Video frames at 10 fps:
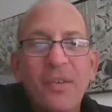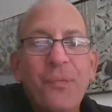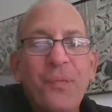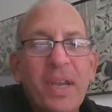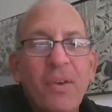
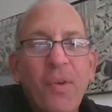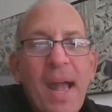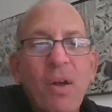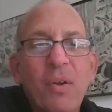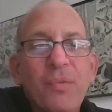Figure
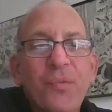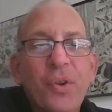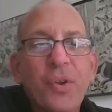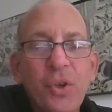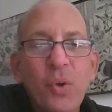out
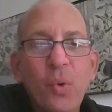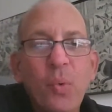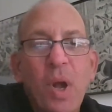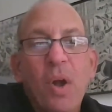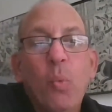for
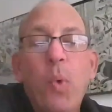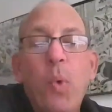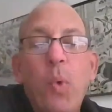you what